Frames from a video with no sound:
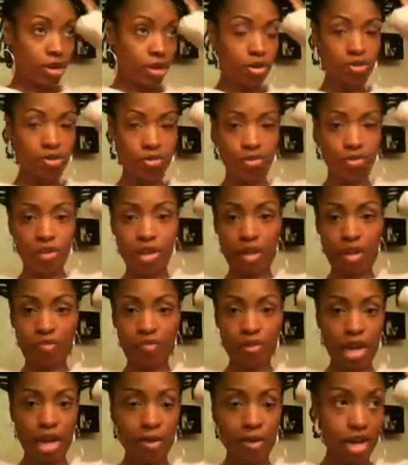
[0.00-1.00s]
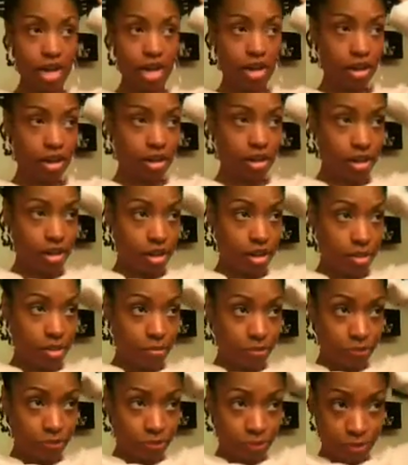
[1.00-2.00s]
So, got my hair
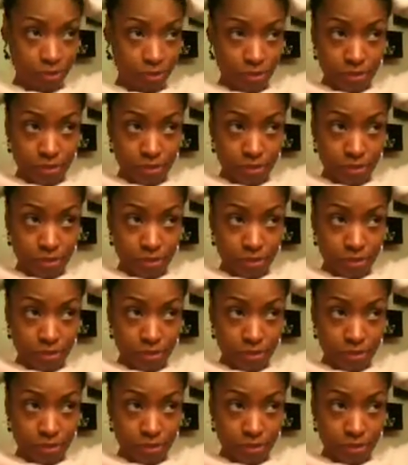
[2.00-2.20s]
here.